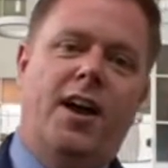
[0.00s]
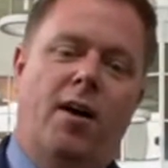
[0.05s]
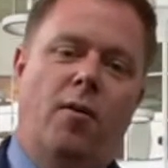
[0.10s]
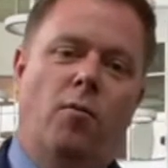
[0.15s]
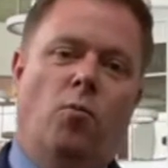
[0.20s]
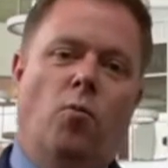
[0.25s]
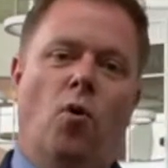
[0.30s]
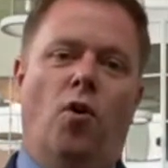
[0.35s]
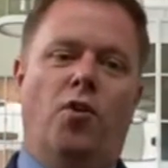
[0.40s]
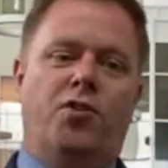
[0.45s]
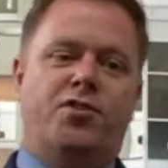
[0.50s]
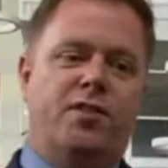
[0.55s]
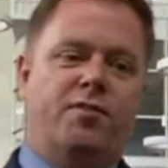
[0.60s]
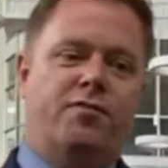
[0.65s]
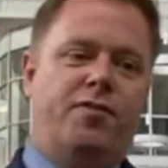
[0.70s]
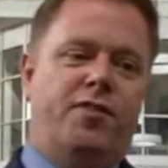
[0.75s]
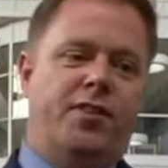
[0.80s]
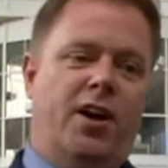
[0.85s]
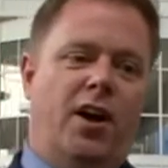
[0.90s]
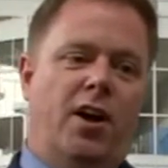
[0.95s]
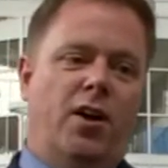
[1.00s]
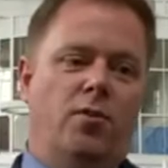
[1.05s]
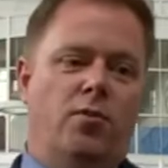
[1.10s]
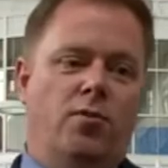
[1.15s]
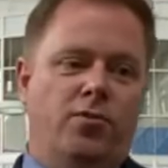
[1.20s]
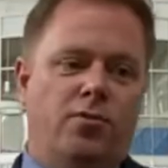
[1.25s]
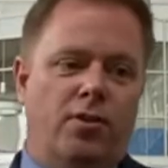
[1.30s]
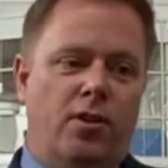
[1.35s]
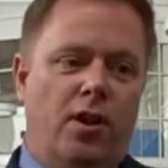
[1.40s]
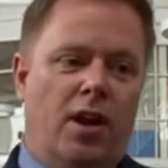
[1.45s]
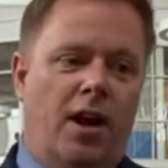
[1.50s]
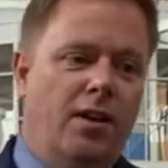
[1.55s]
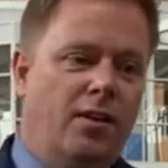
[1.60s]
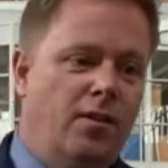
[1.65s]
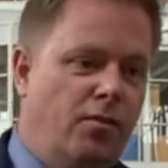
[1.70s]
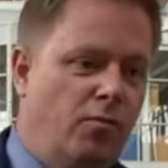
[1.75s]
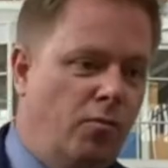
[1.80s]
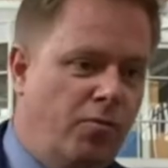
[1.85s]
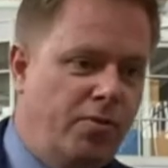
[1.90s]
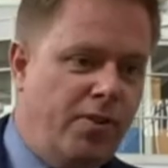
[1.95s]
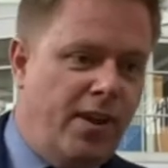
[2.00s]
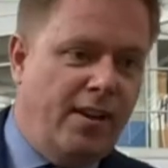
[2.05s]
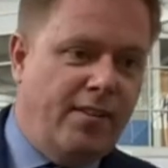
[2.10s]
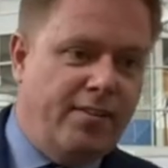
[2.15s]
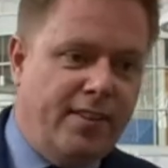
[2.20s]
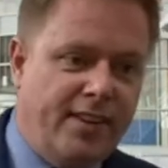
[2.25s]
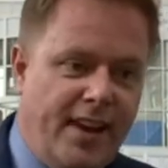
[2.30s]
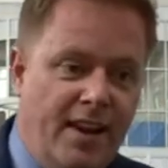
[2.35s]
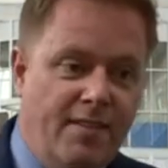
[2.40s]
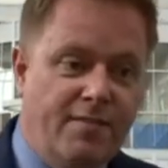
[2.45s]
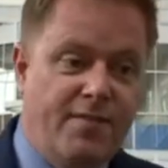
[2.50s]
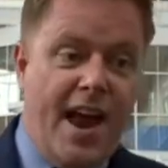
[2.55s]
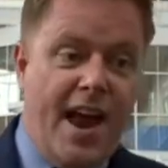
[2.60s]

and Water for those. And thanks again for